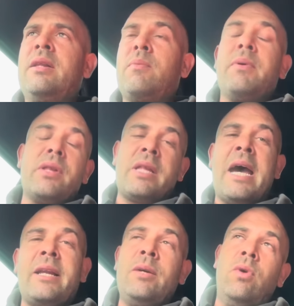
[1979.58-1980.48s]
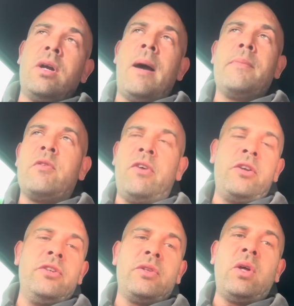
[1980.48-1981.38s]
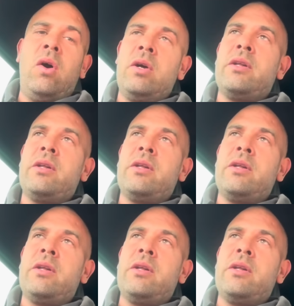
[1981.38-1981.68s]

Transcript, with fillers: But sadly, what comes with owning a dog